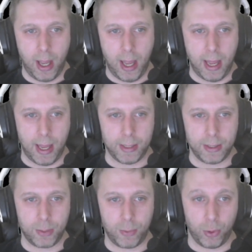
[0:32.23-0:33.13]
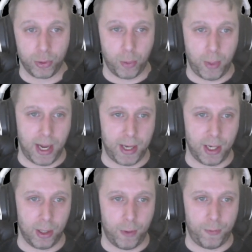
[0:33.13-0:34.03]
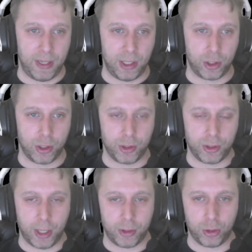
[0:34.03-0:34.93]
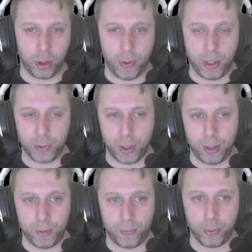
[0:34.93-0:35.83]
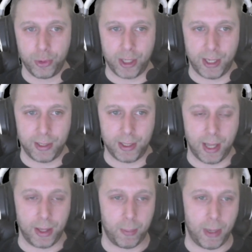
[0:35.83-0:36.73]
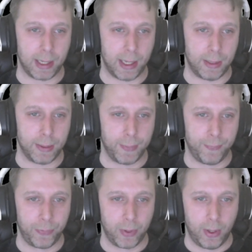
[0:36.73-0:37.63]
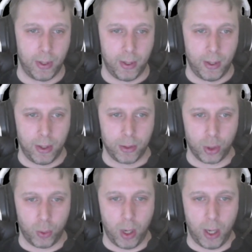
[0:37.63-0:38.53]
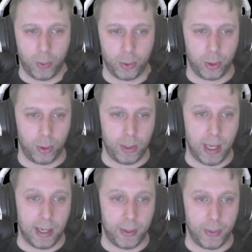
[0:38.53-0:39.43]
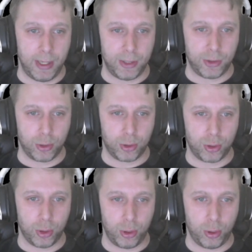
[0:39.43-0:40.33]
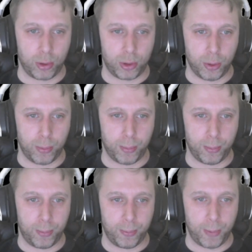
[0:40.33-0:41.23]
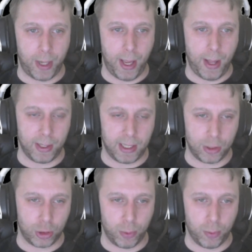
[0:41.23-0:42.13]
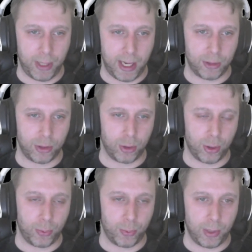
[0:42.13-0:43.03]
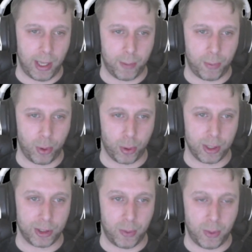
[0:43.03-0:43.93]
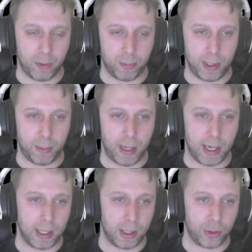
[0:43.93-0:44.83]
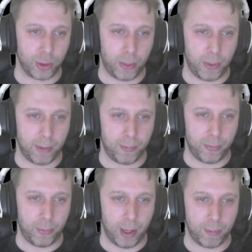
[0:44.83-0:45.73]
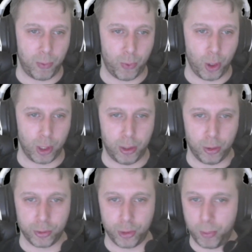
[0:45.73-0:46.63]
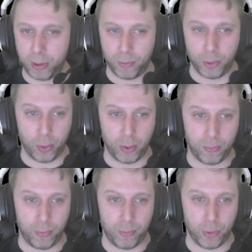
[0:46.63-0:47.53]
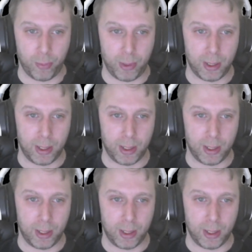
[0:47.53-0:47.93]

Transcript: And we've also been adding a lot of features to Taurion as well in the front end and the back end. So what I will do now is just show you some of the GitHub updates to show like the progress that we have been making and show that we have been working non-stop even though we've not been